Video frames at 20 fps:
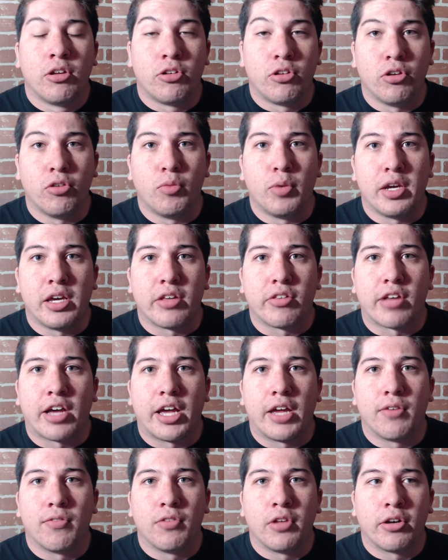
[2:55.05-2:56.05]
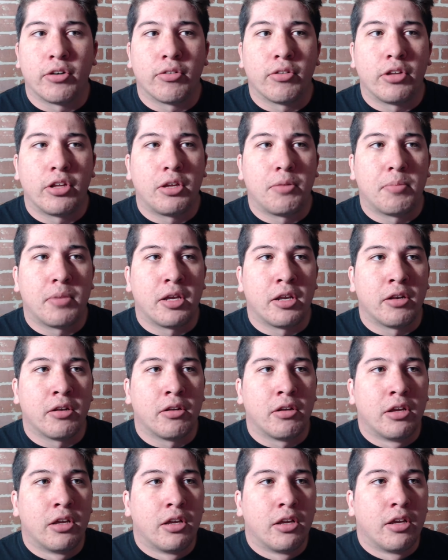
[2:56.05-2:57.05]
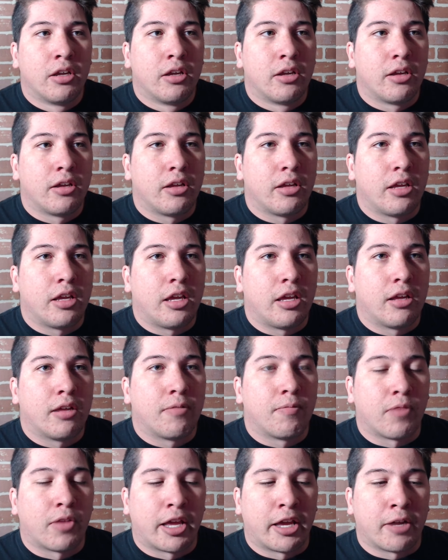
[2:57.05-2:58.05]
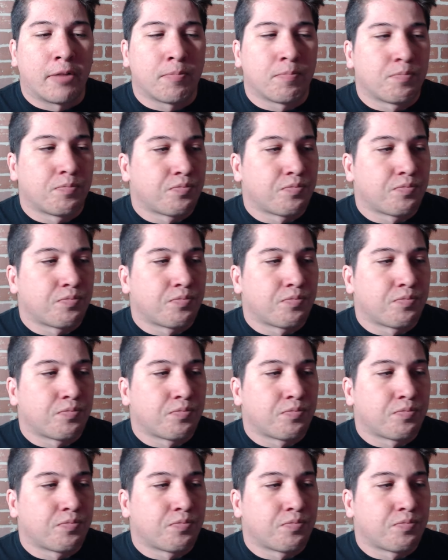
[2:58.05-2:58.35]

two weeks, I have literally been like